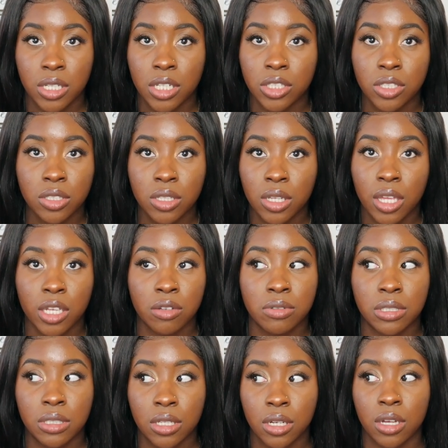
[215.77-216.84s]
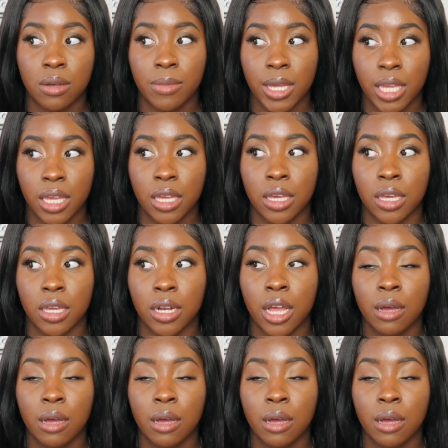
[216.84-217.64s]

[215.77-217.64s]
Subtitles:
It just looked like it was sitting on my head.